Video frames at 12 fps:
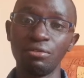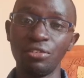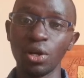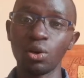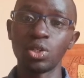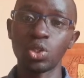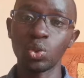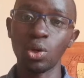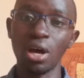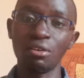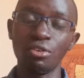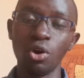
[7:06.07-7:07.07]
vehicles to
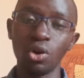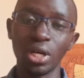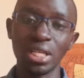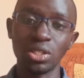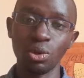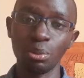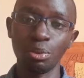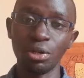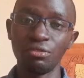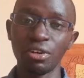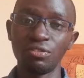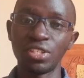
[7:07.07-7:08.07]
have Honda's
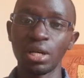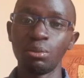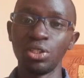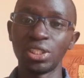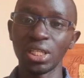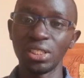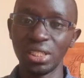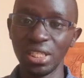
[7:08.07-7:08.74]
1.5 turbocharged